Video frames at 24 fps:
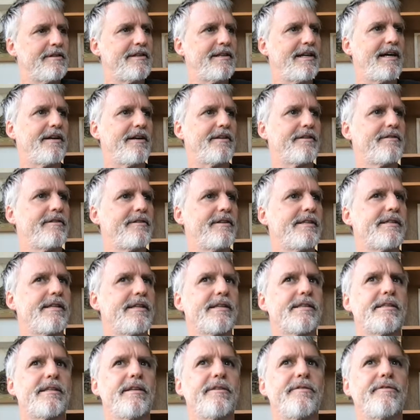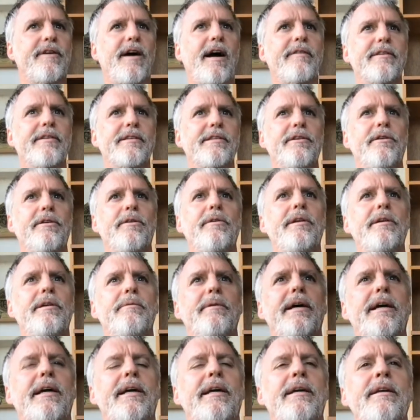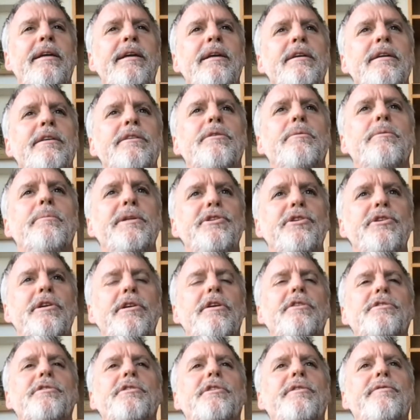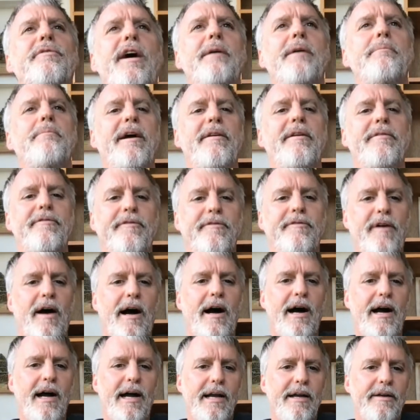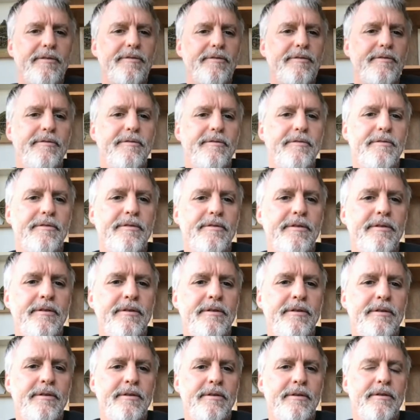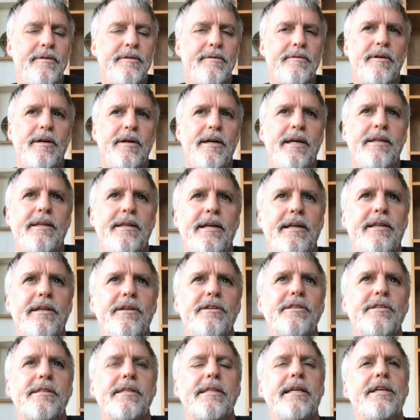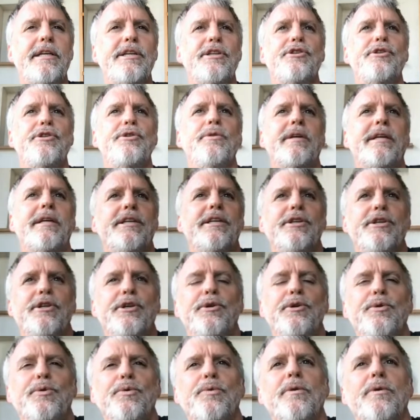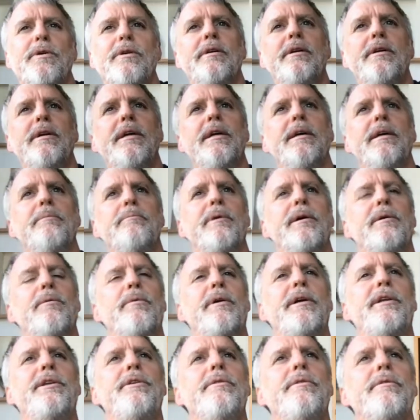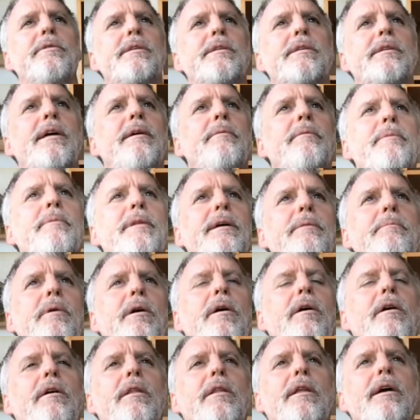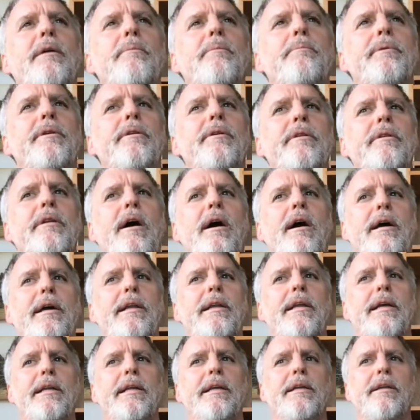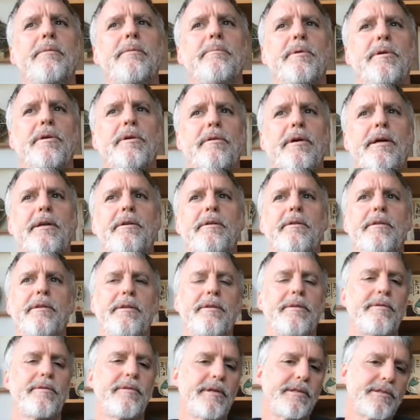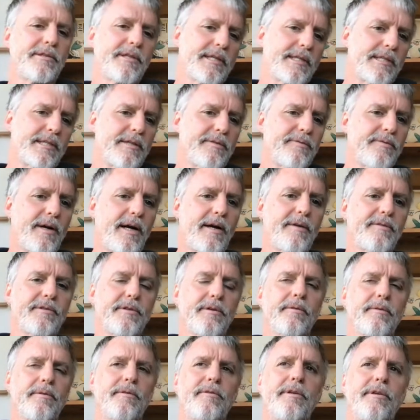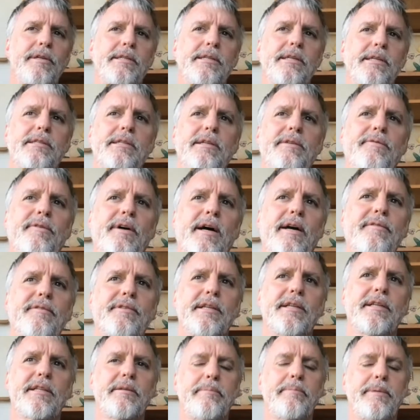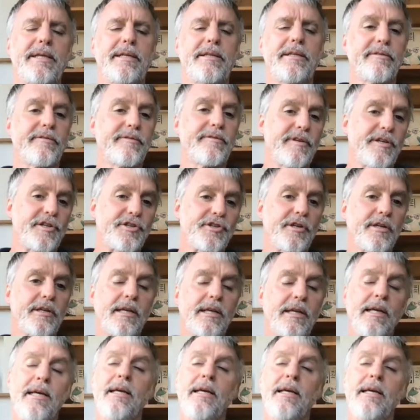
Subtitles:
Yeah, 365. That's the only way. So, but you can also divide by 5, right? Like there's things you can do. But when you sum them all up, you're not going to get a number greater than 365. So 365 is said to be deficient.